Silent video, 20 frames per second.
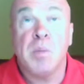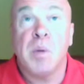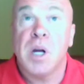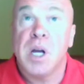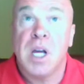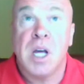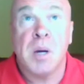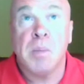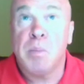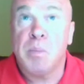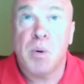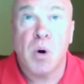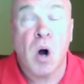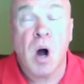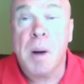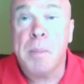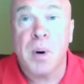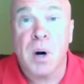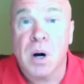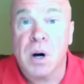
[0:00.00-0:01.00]

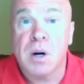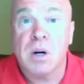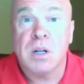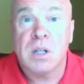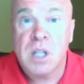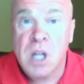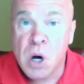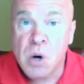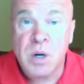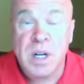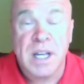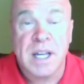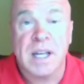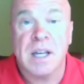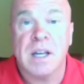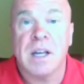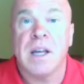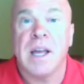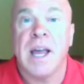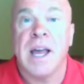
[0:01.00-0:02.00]
improper
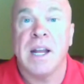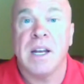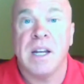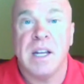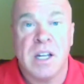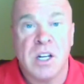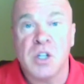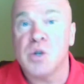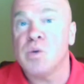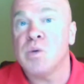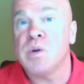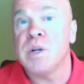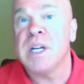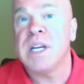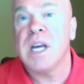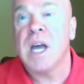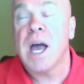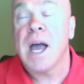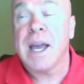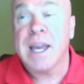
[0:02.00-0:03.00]
loading and
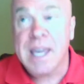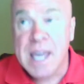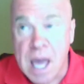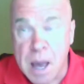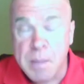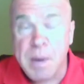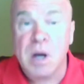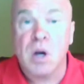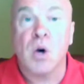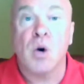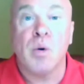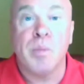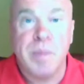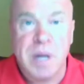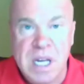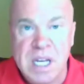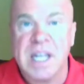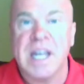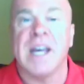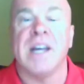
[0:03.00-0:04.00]
injury chemical
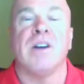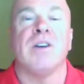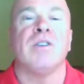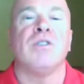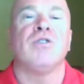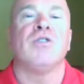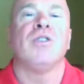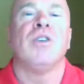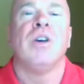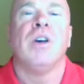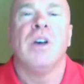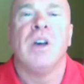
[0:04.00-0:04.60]
mediators